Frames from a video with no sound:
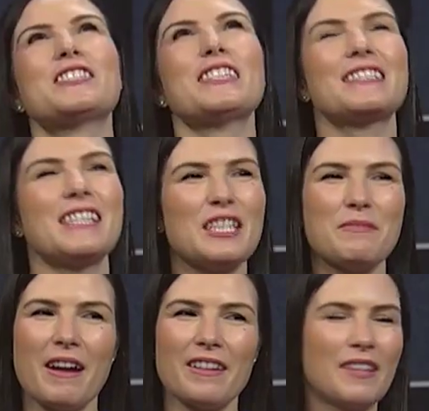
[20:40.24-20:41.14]
just getting
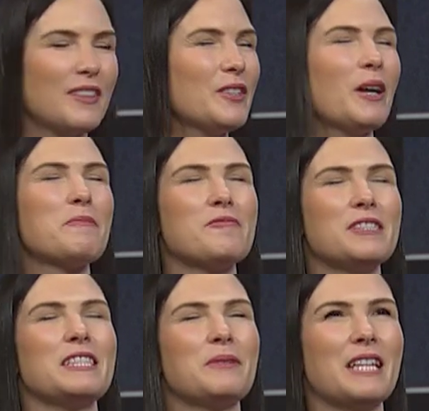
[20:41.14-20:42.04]
married, and I thought, I
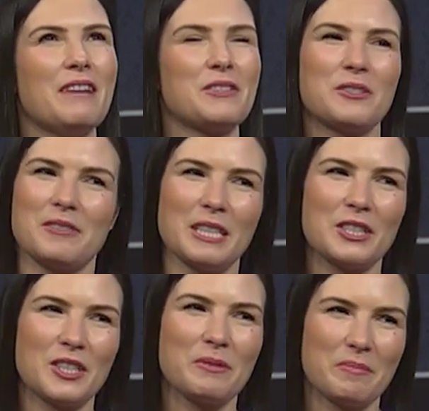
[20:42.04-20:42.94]
really want to have a good
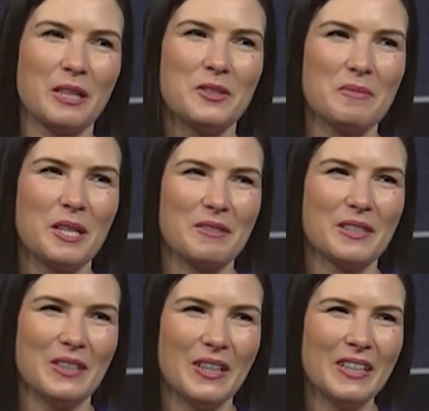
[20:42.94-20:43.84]
relationship with my new mother-in-law.